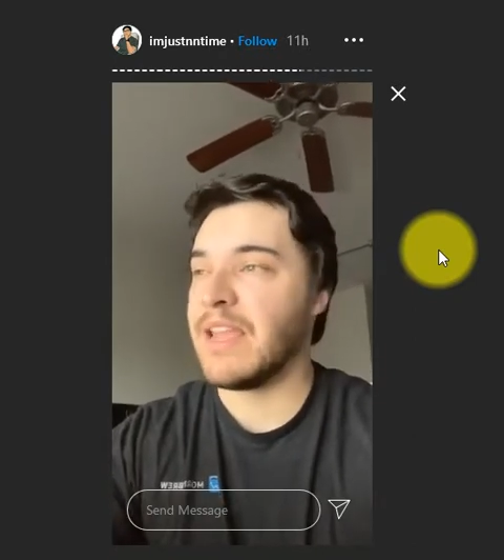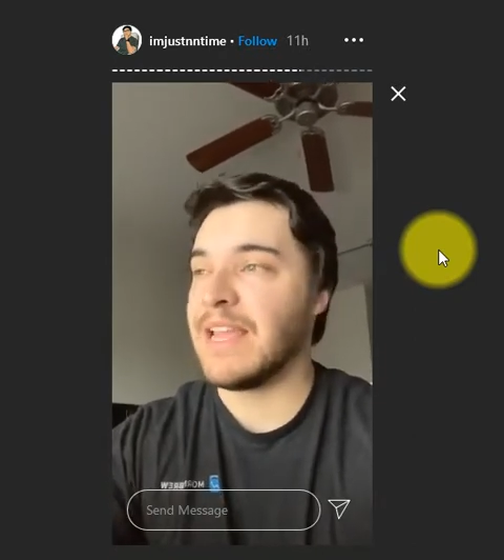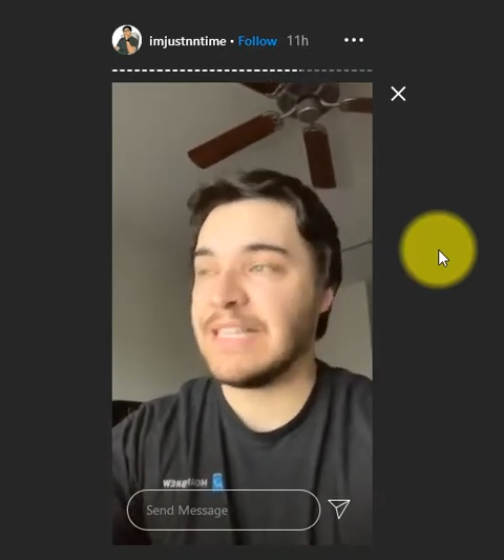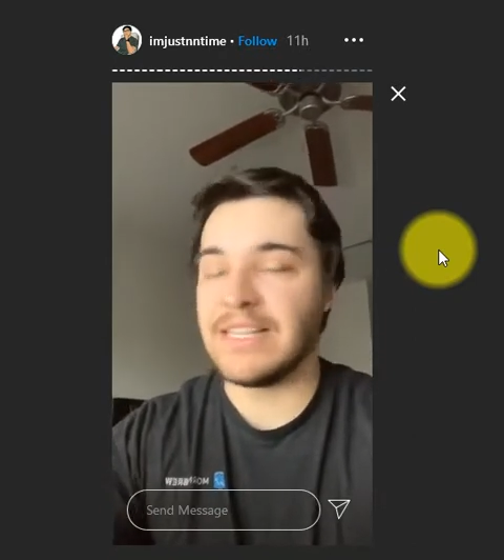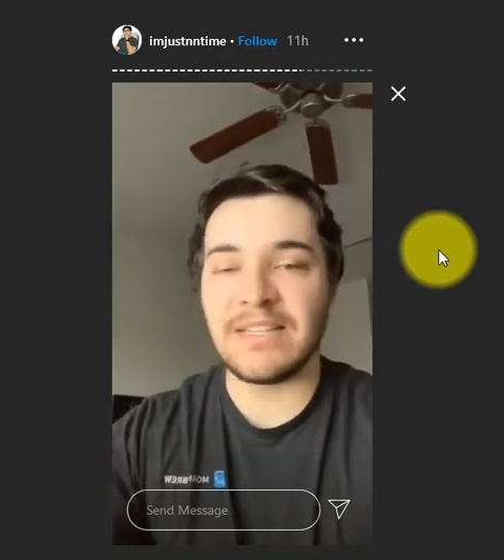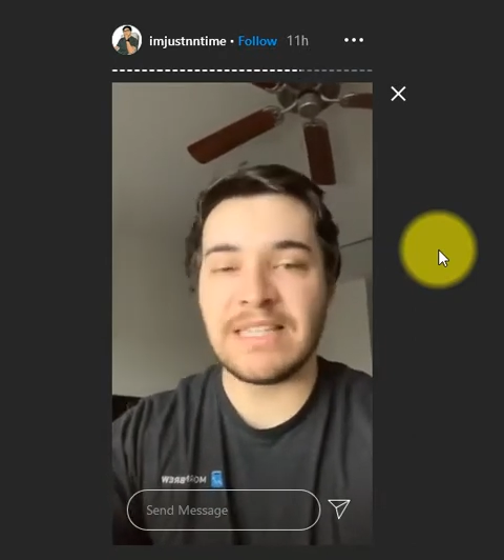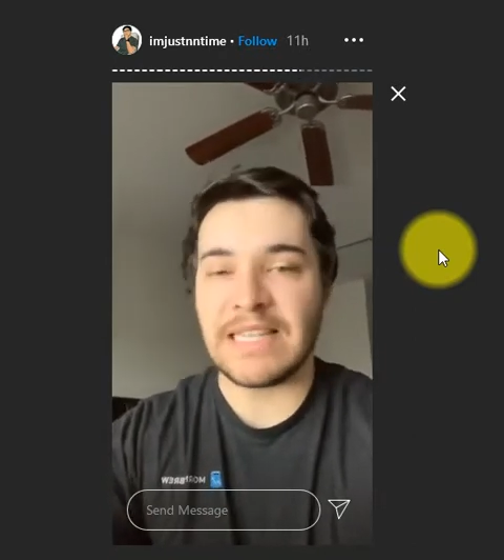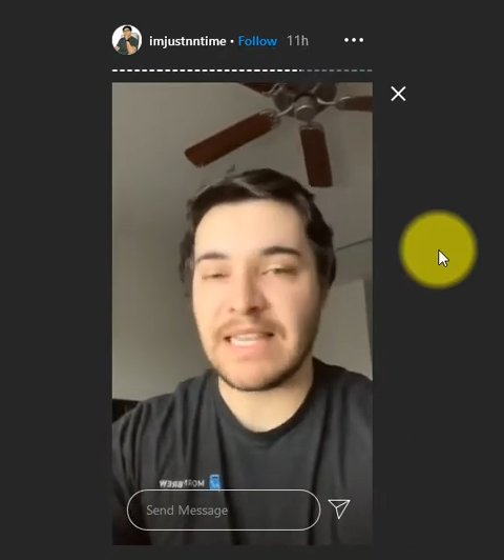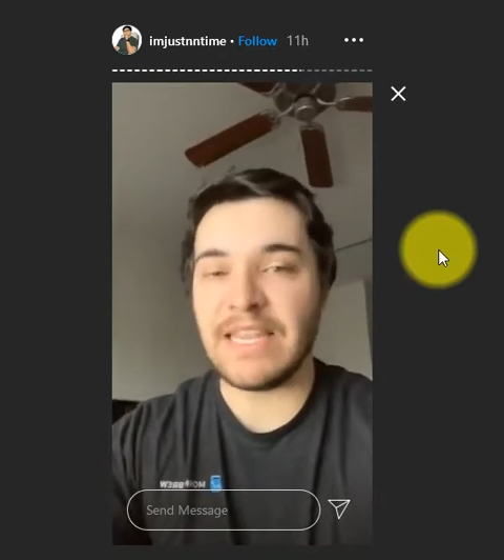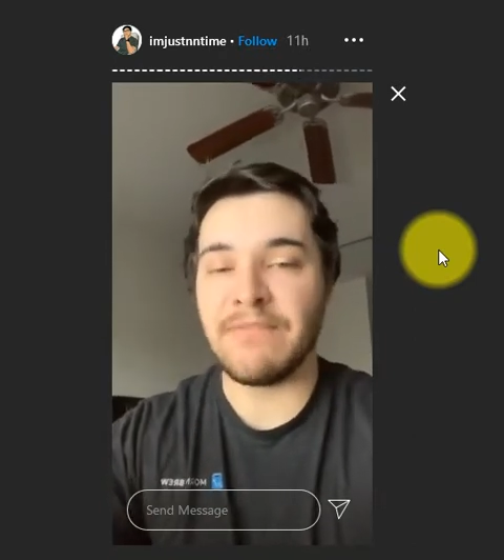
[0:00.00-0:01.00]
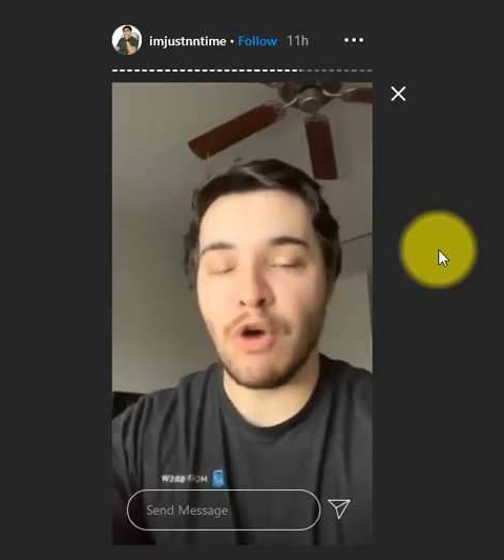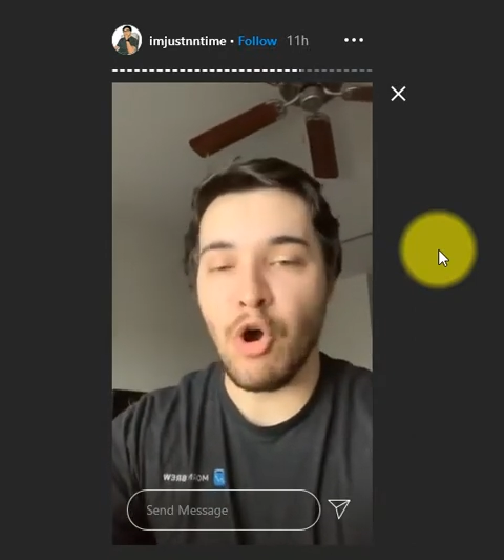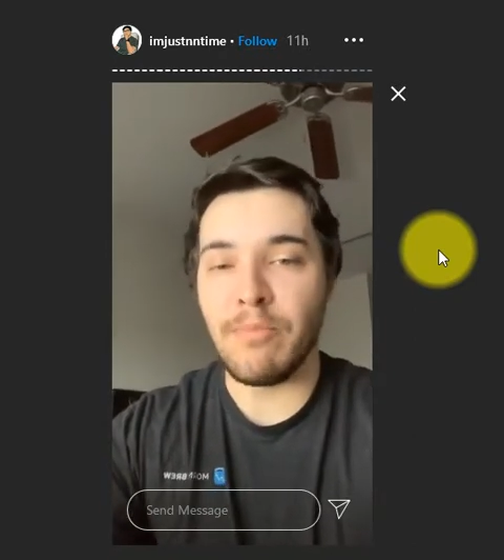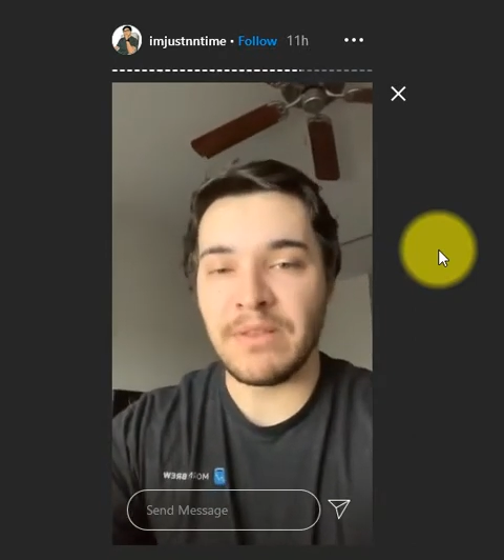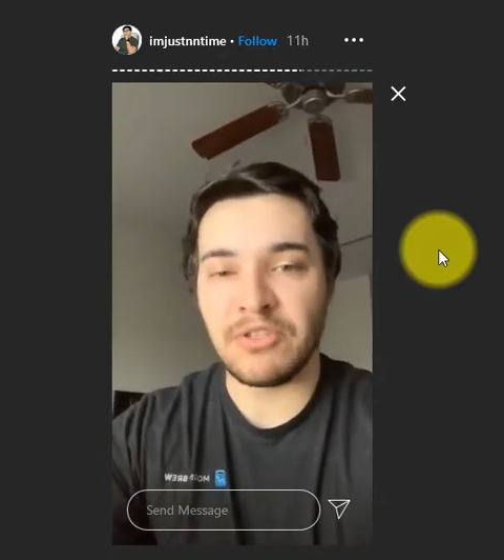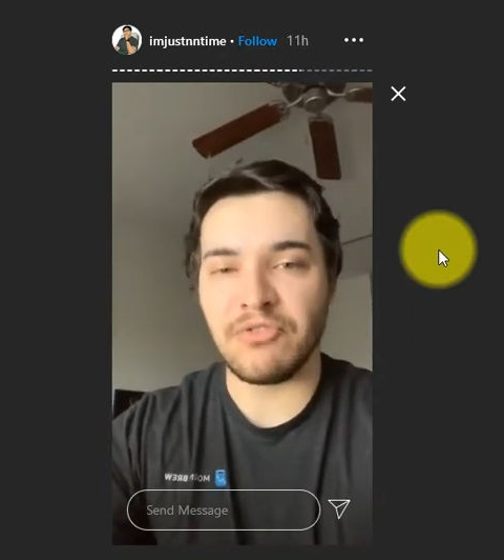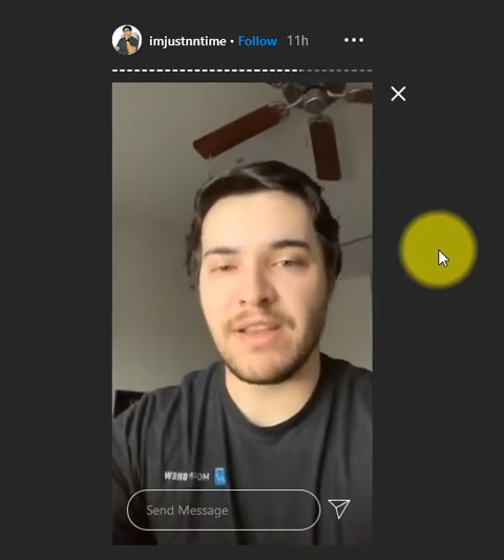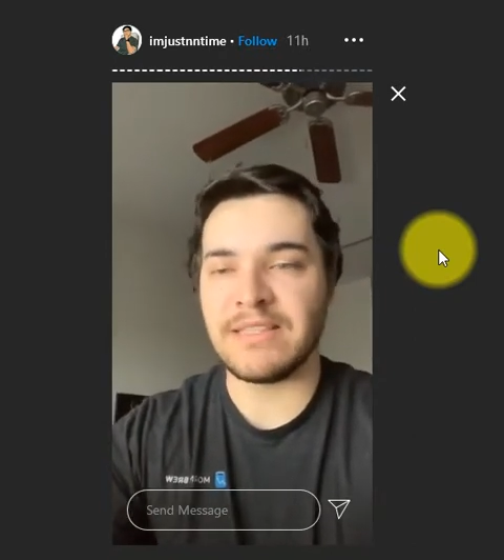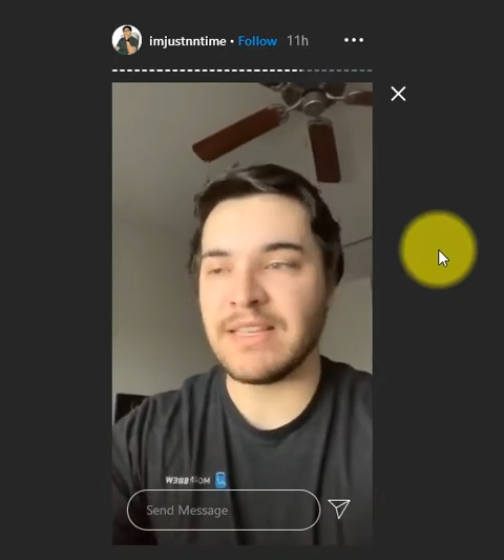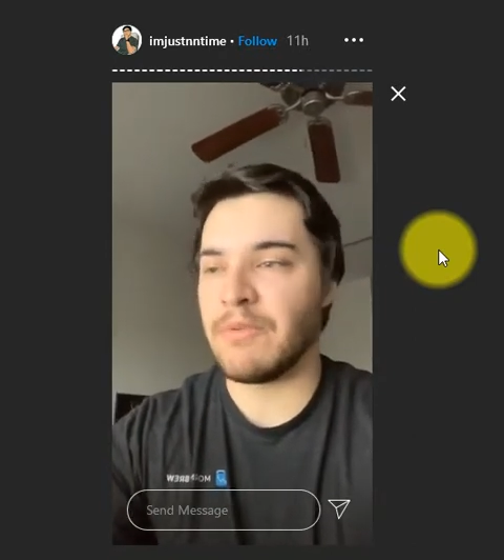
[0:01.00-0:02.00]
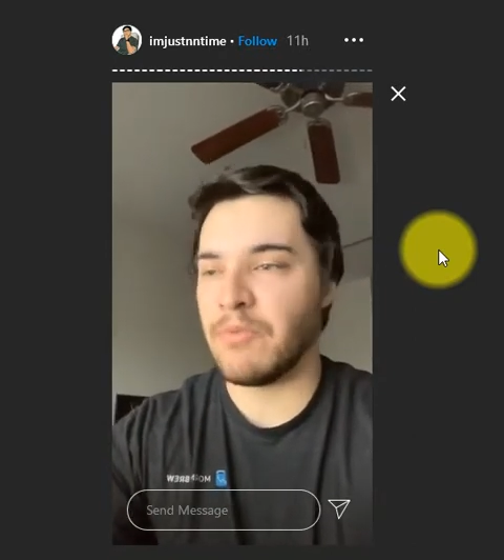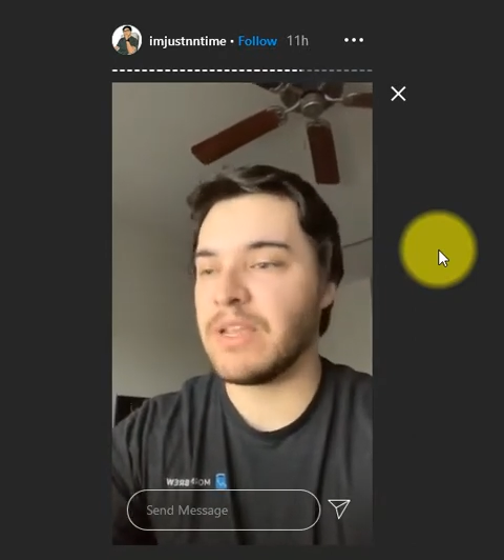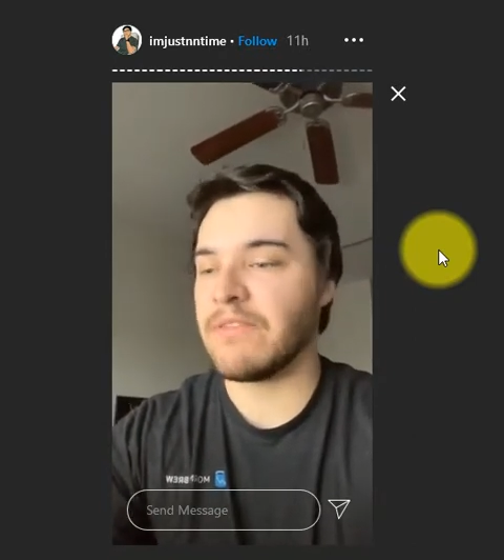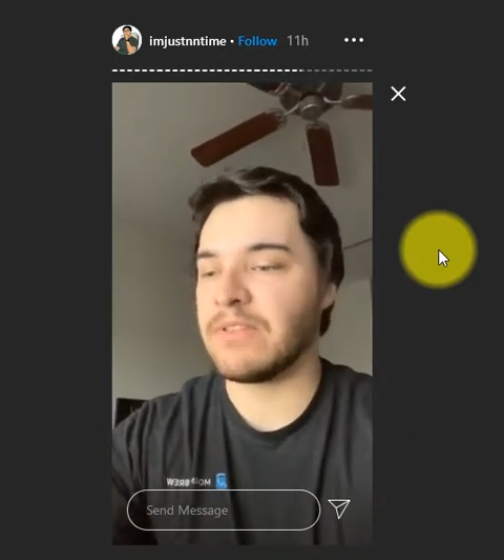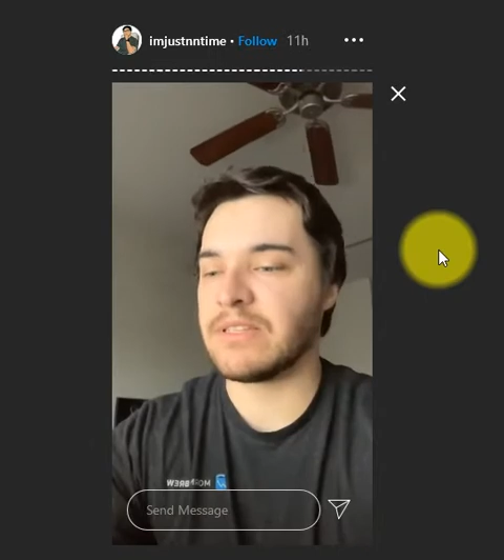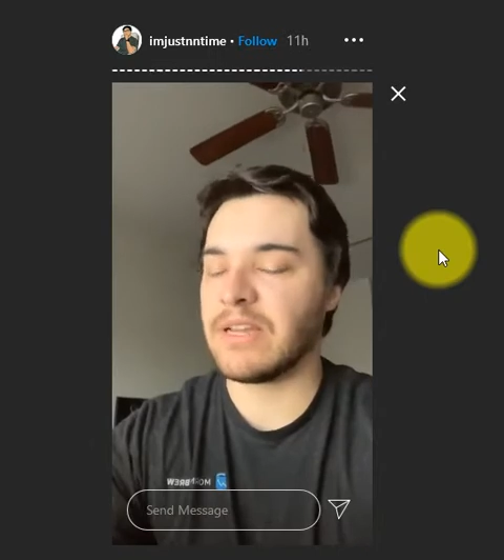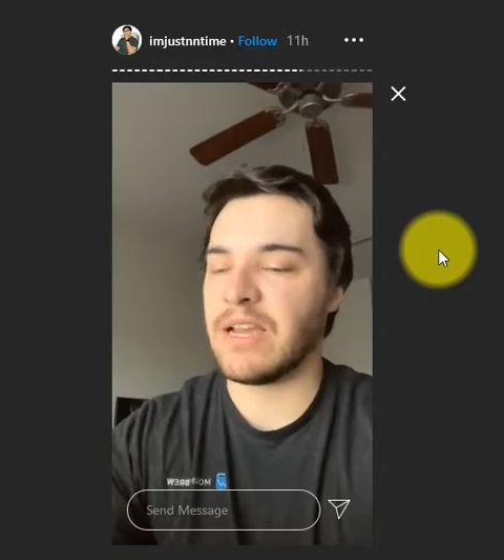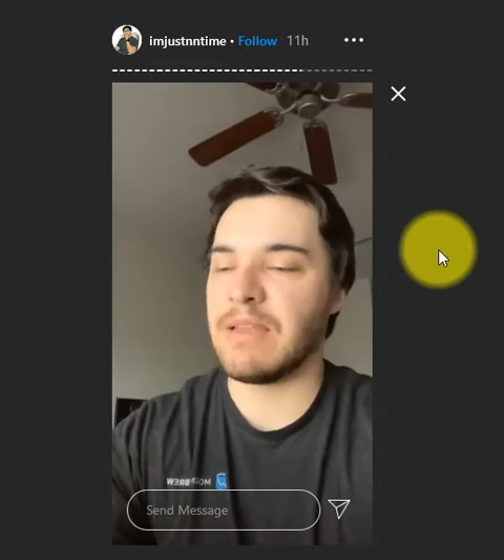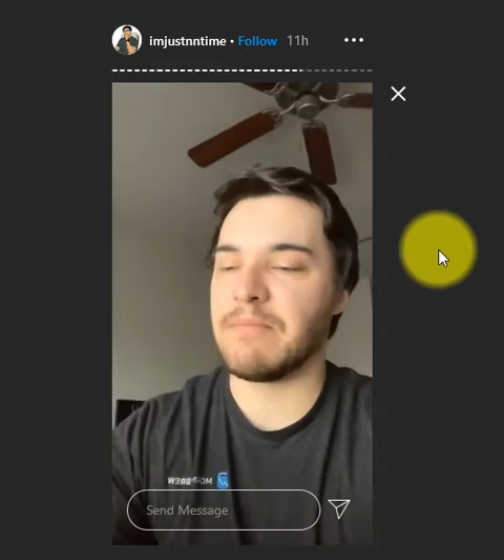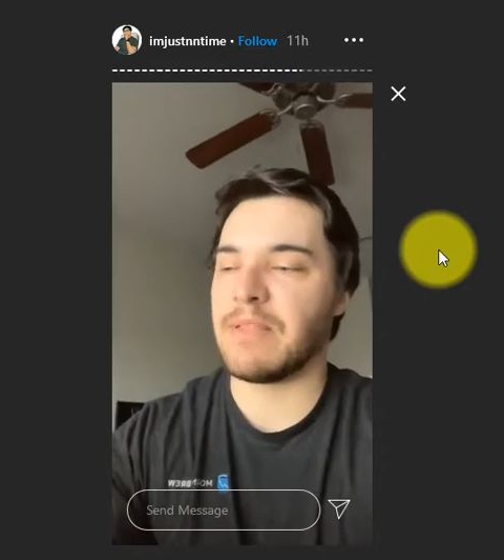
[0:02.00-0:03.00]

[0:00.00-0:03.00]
it doesn't leave open trades at one given time.